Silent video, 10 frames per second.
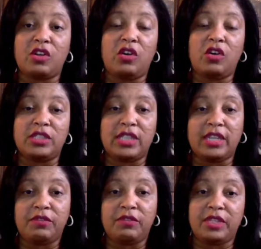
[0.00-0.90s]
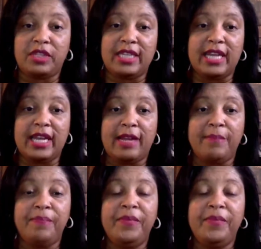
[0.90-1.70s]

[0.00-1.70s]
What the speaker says: altogether for that day.